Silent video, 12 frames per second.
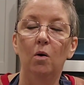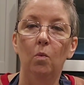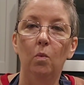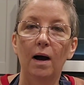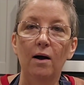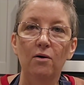
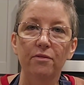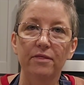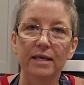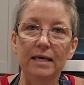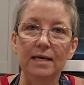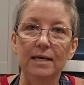While
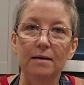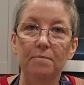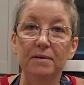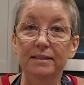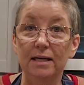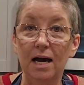the
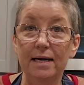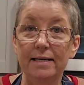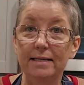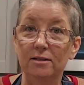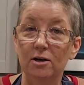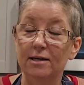biscotti
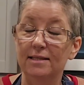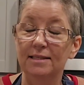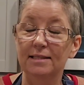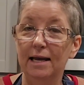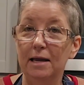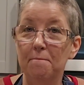is on its
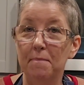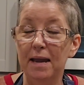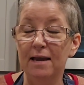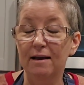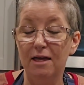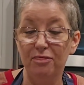second
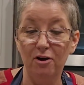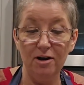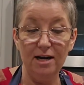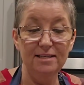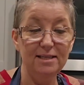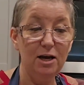bake, I thought
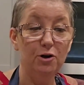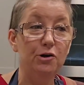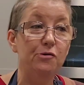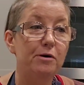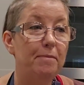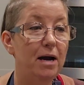I'd tell
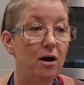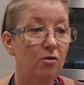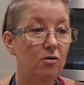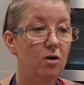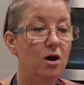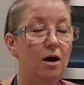you
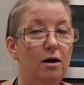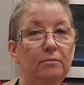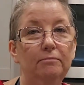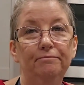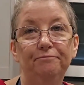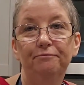about,
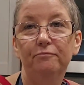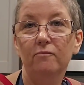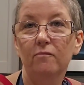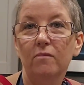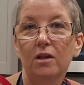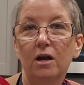
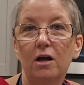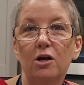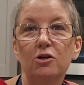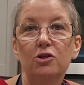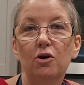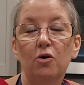
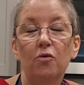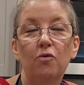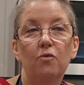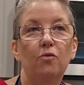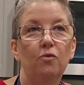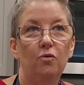
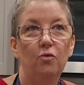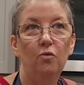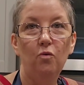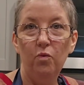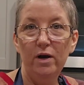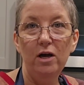so
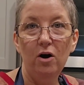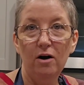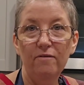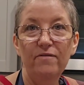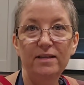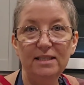we
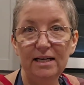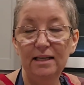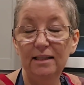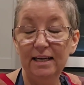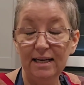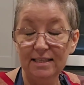are
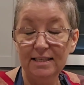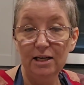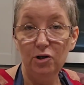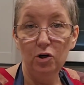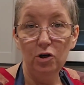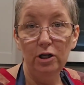visiting, like I
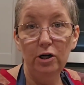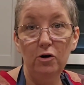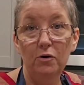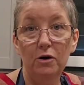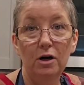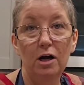said
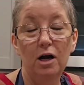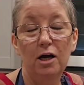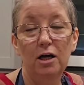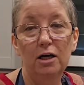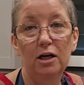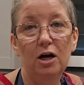earlier,
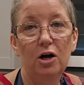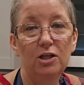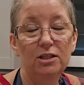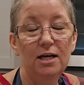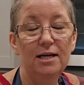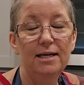our
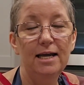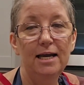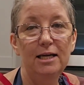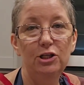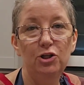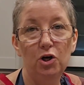son
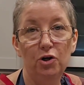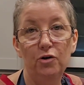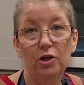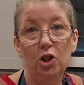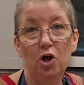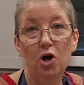and
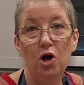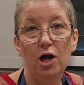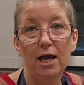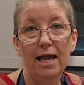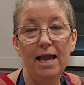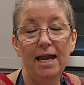daughter-in-law,
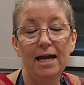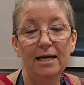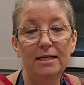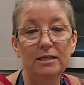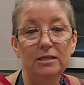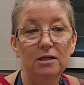
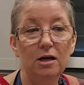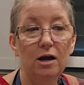and